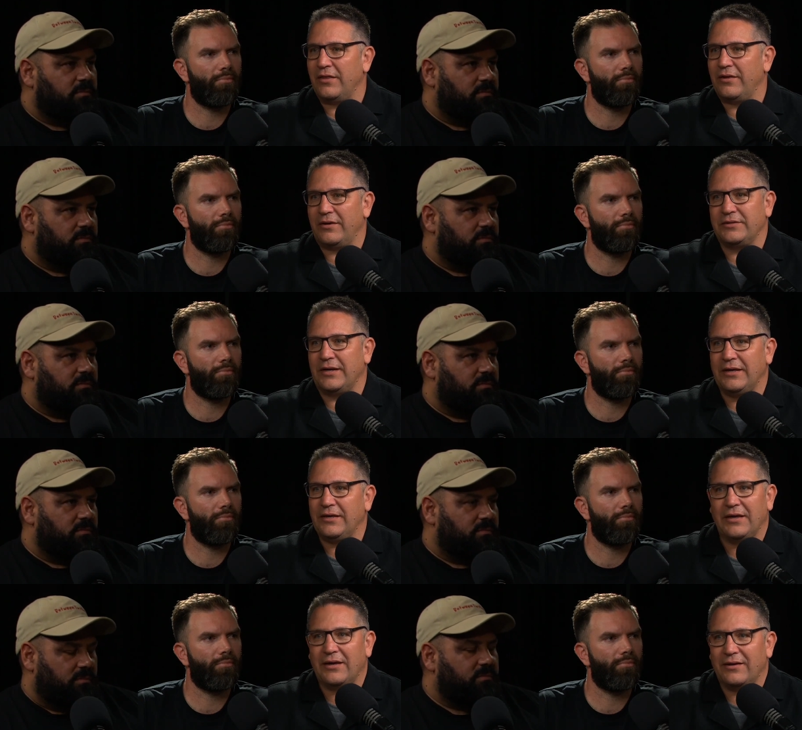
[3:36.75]
Speaker 1: as though that there's
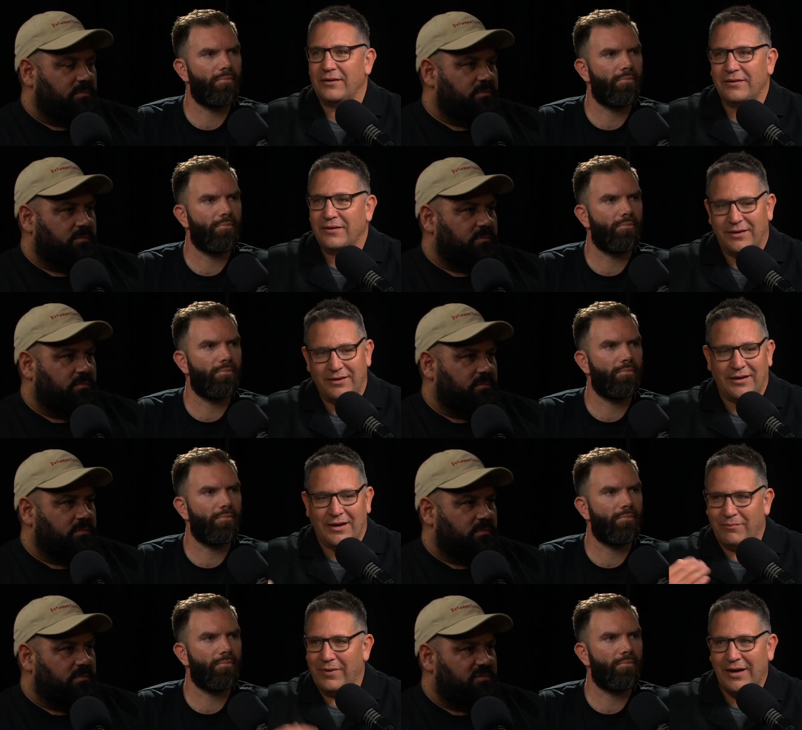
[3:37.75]
any
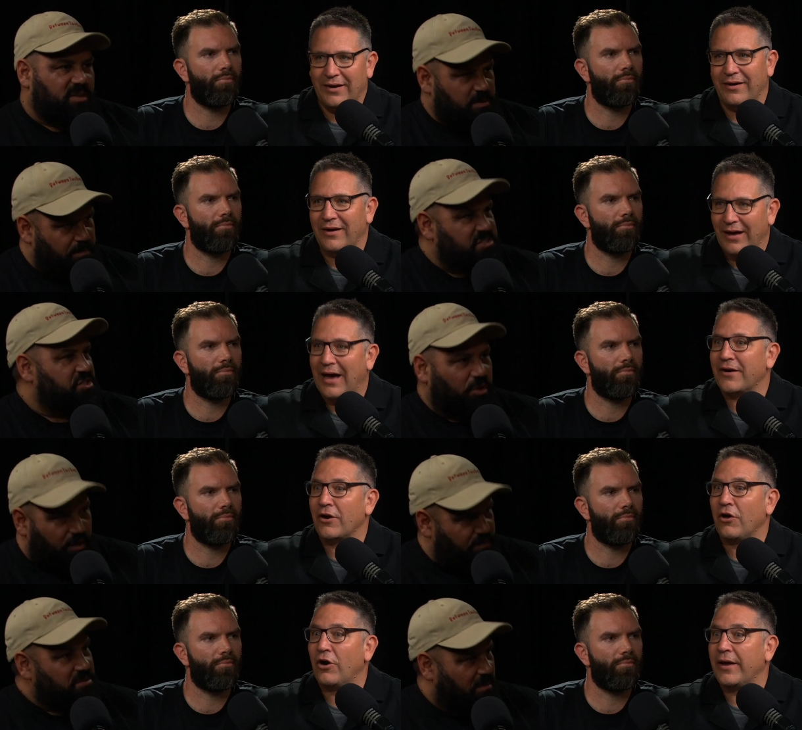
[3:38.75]
um, under,
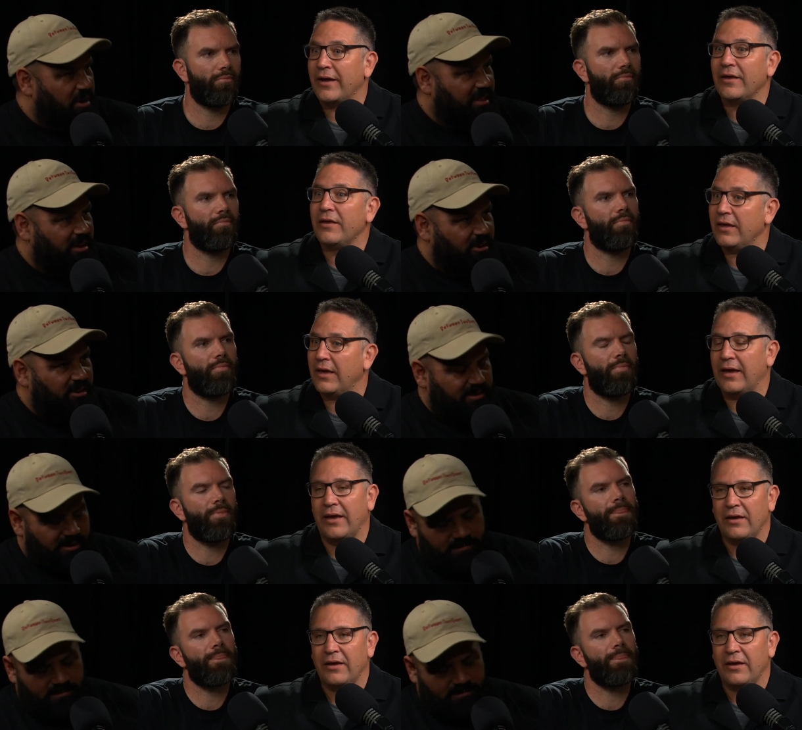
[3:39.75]
underlying, like that, right?